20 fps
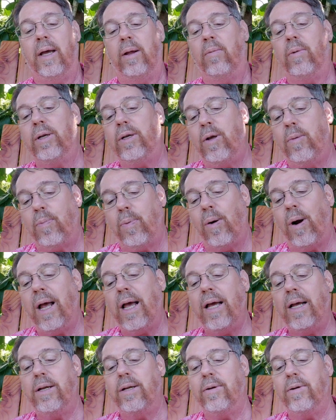And when you
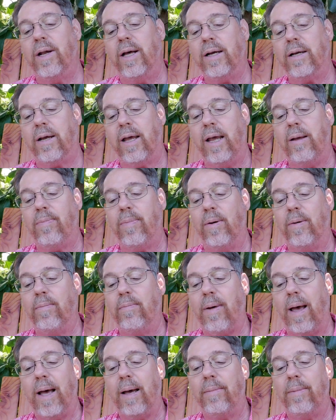pray, do not keep on
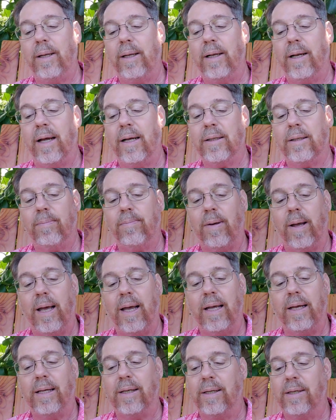babbling like the
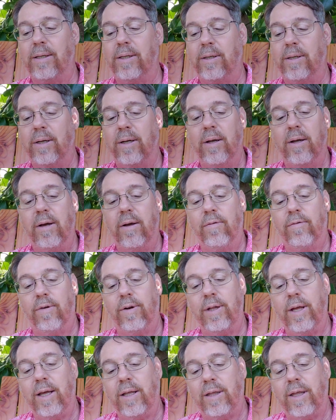pagans,
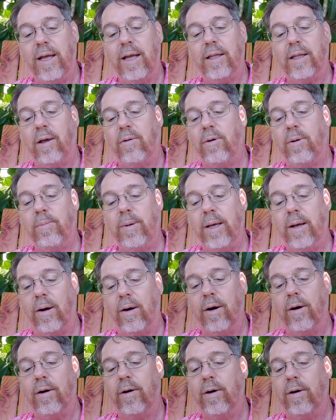for they think they will be
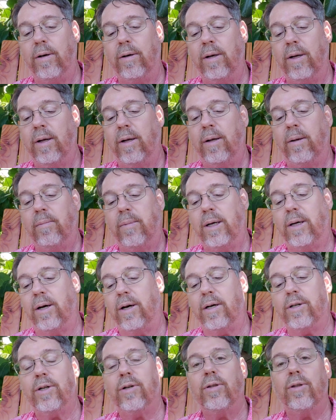heard
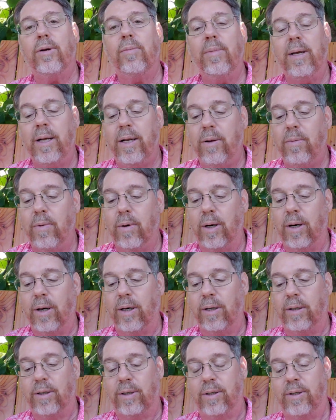because of their many
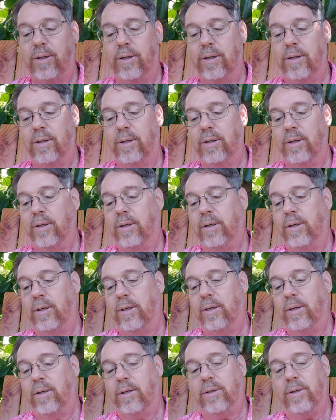words.
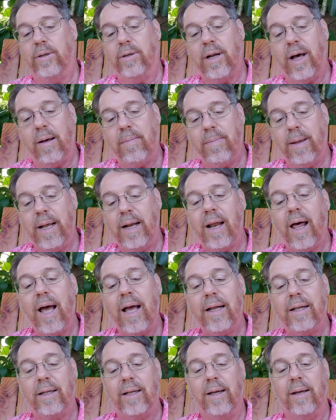Do not be
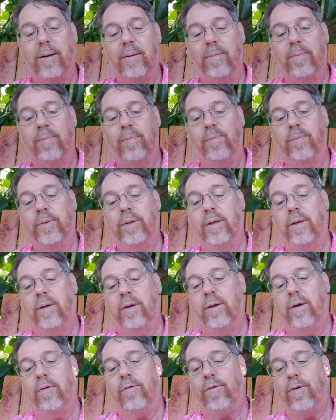like them,
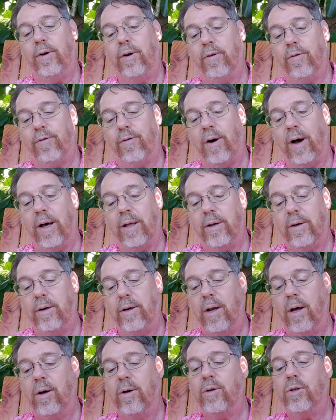for your Father
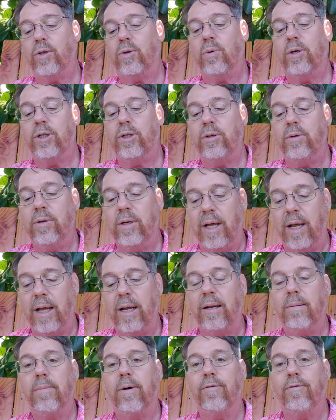knows what you
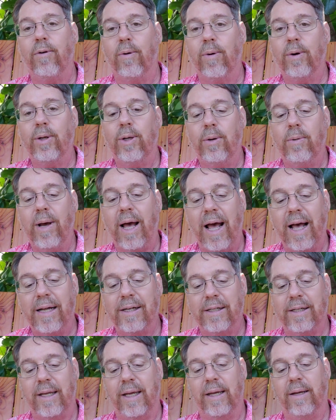need before you
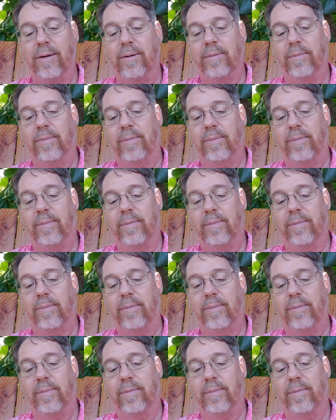ask Him.